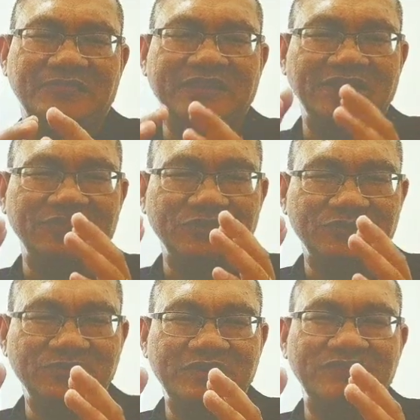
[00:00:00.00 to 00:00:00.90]
But if you
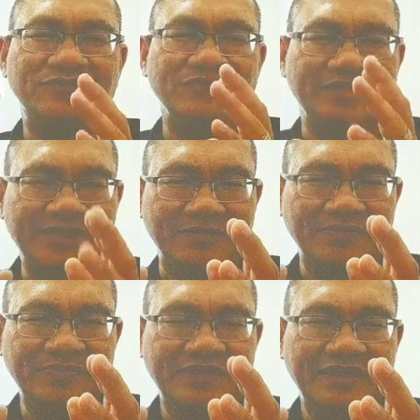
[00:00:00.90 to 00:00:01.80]
do it for
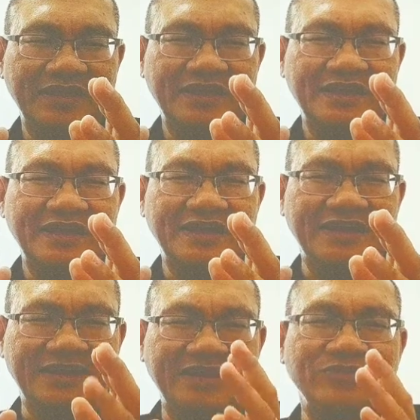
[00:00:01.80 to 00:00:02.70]
them,
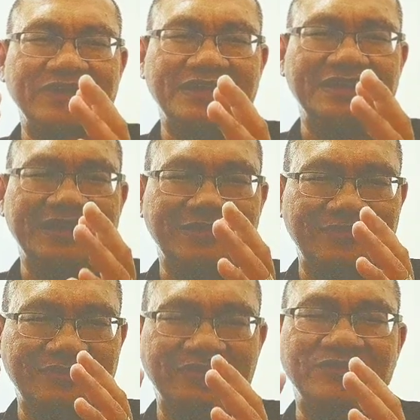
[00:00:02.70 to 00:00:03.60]
then you can get
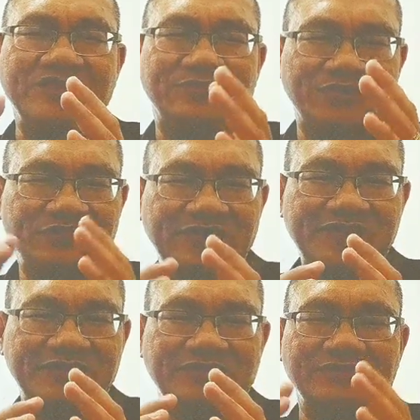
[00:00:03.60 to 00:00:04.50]
not only profit,
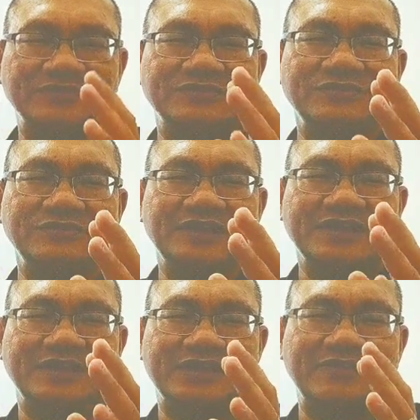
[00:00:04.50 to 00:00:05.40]
but also you
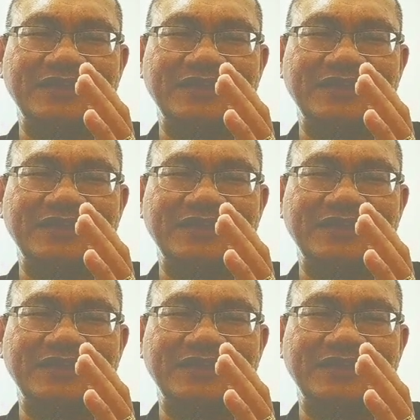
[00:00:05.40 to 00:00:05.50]
can get